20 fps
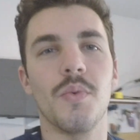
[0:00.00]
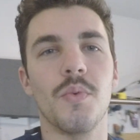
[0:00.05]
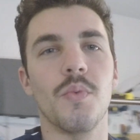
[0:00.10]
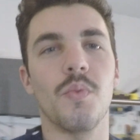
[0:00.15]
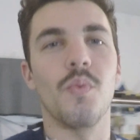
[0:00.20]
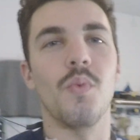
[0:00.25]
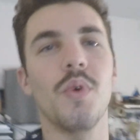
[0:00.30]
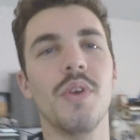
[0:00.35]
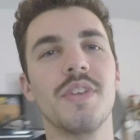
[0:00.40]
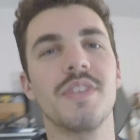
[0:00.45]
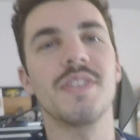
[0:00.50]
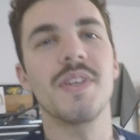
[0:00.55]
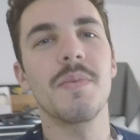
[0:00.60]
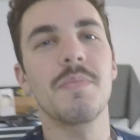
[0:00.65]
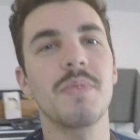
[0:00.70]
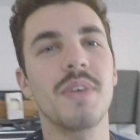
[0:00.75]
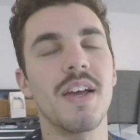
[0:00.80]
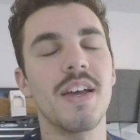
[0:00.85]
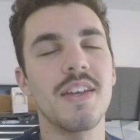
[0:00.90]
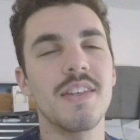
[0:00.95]
What is up,
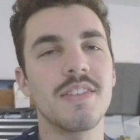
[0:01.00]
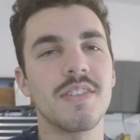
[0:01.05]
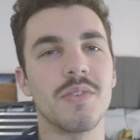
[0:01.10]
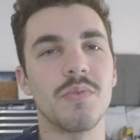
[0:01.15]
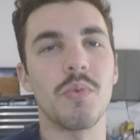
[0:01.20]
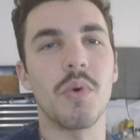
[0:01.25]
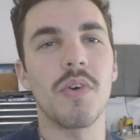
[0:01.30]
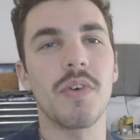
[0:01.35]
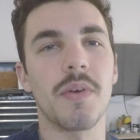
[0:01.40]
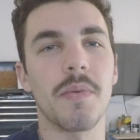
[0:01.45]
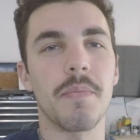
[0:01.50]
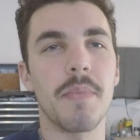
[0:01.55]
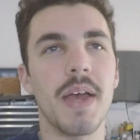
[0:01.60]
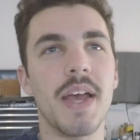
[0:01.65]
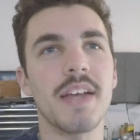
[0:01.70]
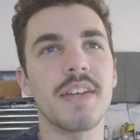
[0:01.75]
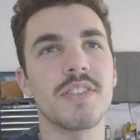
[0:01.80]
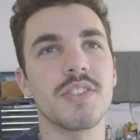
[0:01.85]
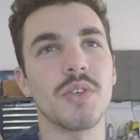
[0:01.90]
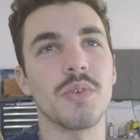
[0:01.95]
guys, and welcome
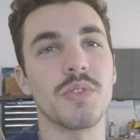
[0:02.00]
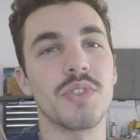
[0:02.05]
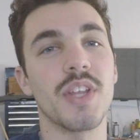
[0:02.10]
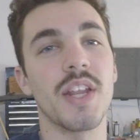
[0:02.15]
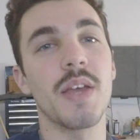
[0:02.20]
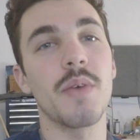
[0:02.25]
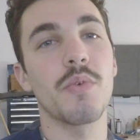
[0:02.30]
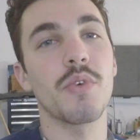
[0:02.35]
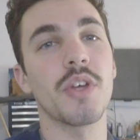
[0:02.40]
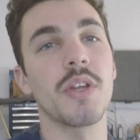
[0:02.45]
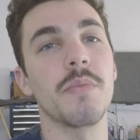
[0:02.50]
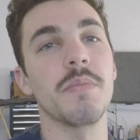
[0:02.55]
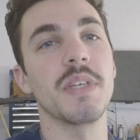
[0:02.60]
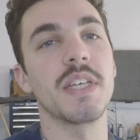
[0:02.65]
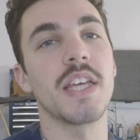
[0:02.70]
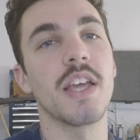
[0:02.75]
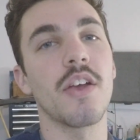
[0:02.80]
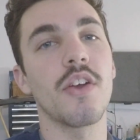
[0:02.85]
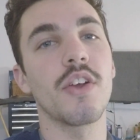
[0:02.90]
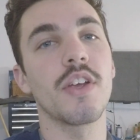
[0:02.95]
back. So today we're going to be
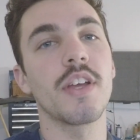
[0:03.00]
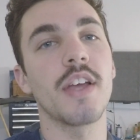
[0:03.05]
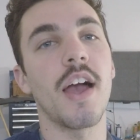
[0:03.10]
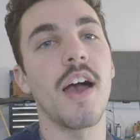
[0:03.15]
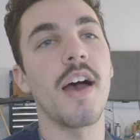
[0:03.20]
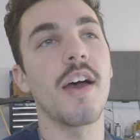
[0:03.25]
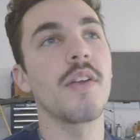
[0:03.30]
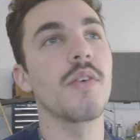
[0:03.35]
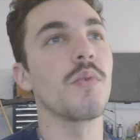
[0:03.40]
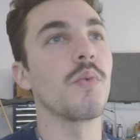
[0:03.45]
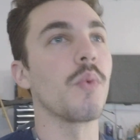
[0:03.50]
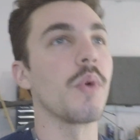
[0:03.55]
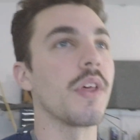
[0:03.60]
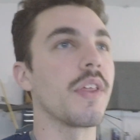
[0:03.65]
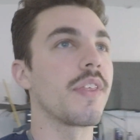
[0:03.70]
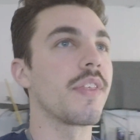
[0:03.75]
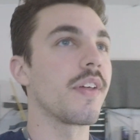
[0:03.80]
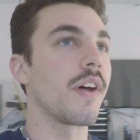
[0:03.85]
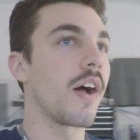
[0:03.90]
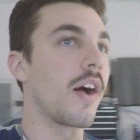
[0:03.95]
carrying on with
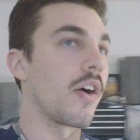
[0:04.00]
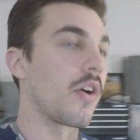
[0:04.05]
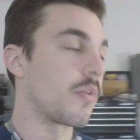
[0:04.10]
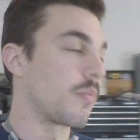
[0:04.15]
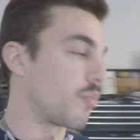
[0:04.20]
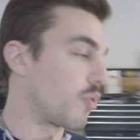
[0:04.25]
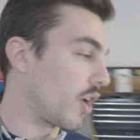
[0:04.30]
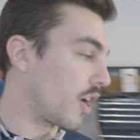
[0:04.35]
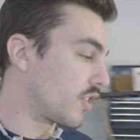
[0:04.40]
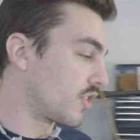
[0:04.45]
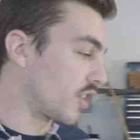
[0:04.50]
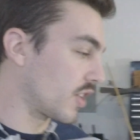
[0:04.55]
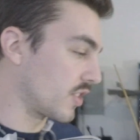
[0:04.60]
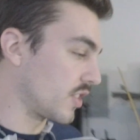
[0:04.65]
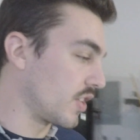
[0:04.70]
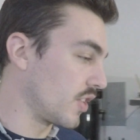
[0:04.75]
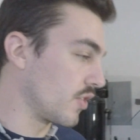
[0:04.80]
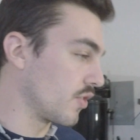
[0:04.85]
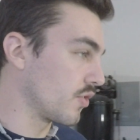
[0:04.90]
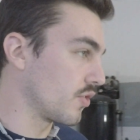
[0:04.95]
our project
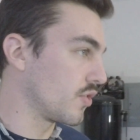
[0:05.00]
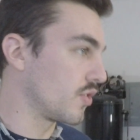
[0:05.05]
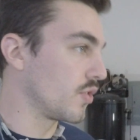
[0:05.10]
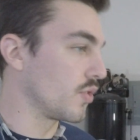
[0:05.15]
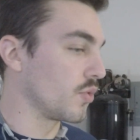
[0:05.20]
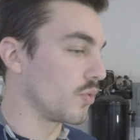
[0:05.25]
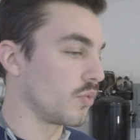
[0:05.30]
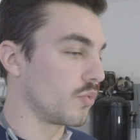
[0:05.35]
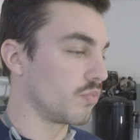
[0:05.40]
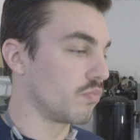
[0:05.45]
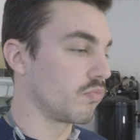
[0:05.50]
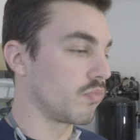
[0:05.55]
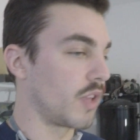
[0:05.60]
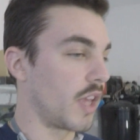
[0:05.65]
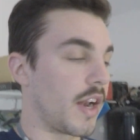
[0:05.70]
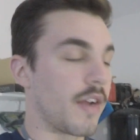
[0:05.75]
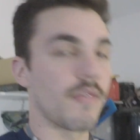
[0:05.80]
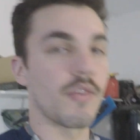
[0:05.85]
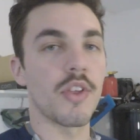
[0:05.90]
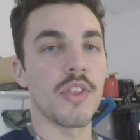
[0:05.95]
here to get
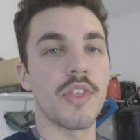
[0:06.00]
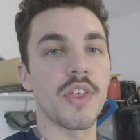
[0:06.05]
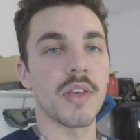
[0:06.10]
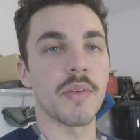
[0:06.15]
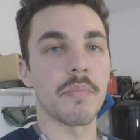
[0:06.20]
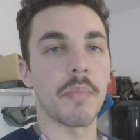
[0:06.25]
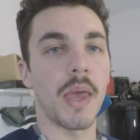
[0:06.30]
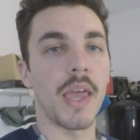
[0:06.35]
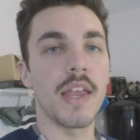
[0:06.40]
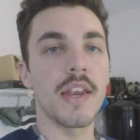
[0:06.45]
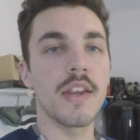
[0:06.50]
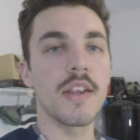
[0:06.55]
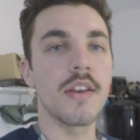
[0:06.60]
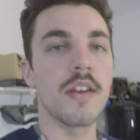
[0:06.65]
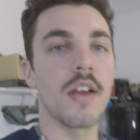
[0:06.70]
everything painted.